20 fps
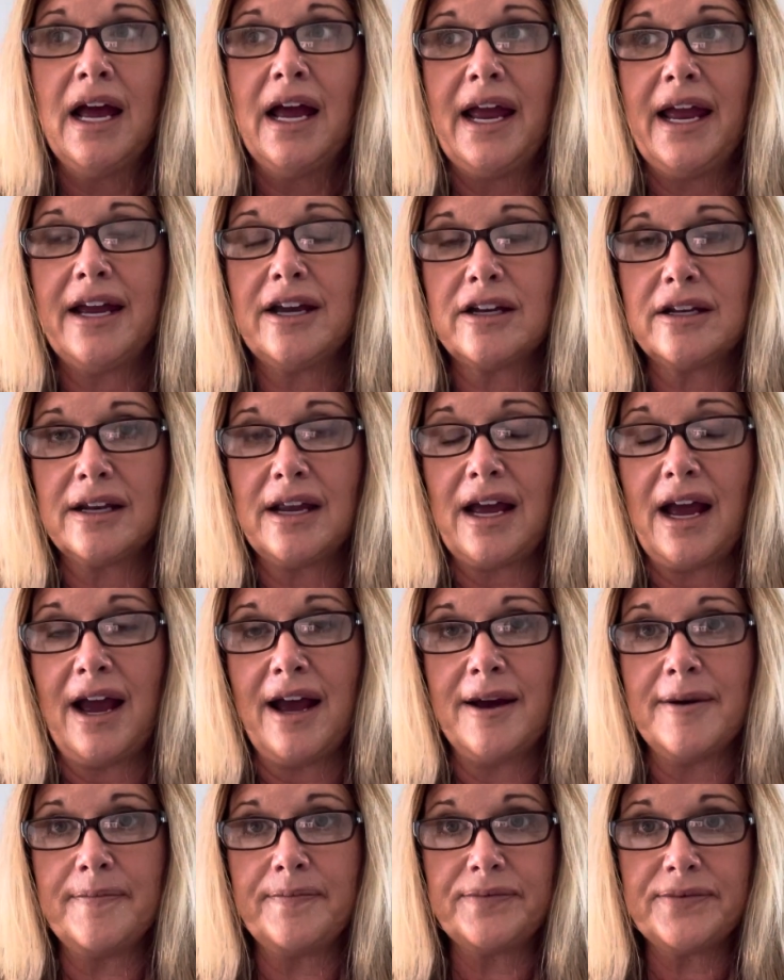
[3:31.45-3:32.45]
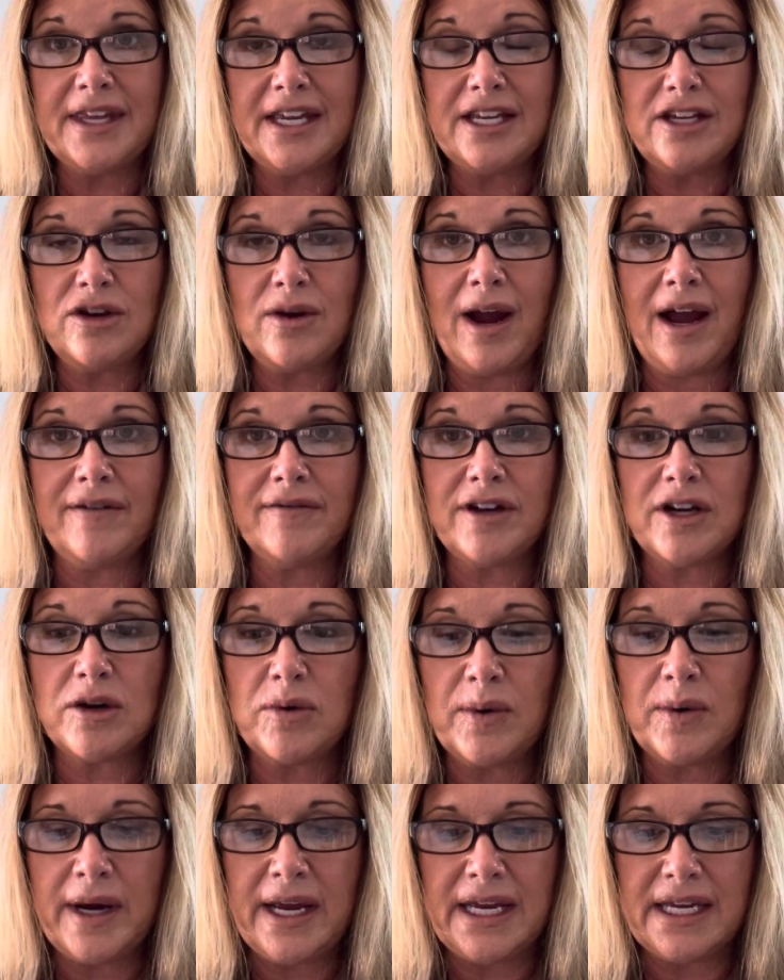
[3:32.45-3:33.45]
And um, then you have a
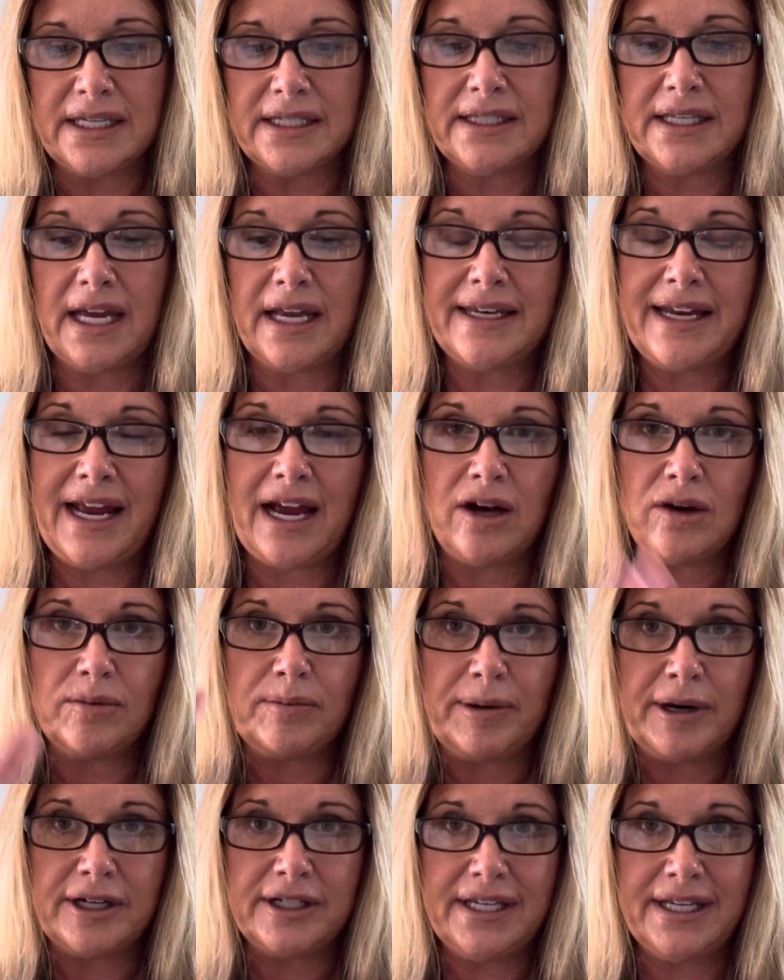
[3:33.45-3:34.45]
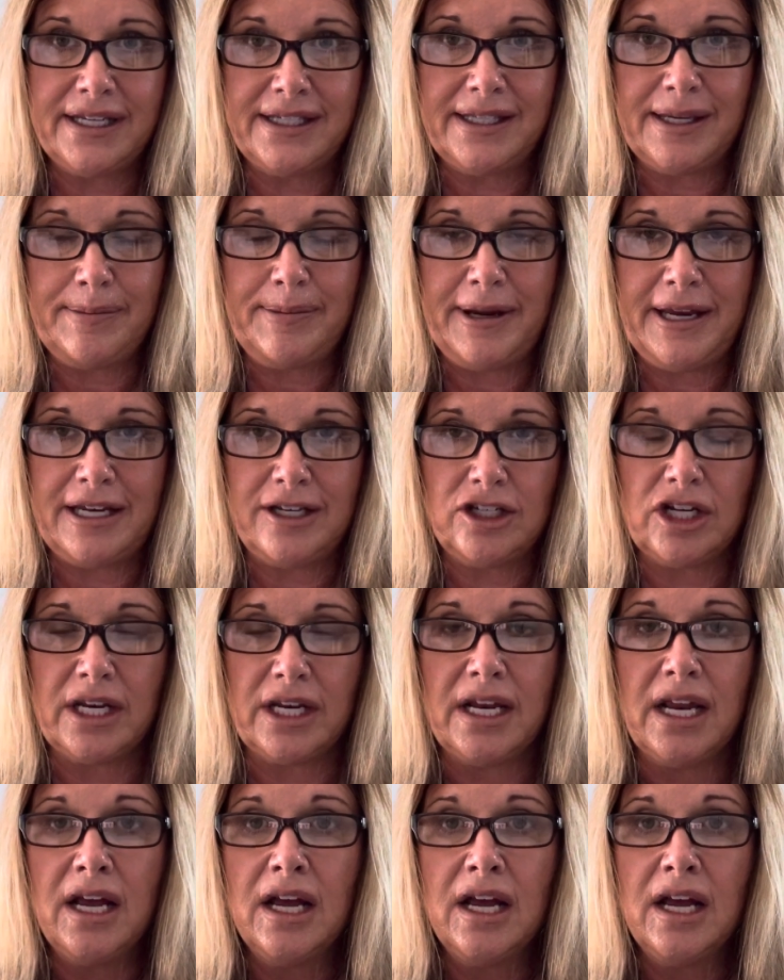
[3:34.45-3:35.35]
quiz. Now, participation.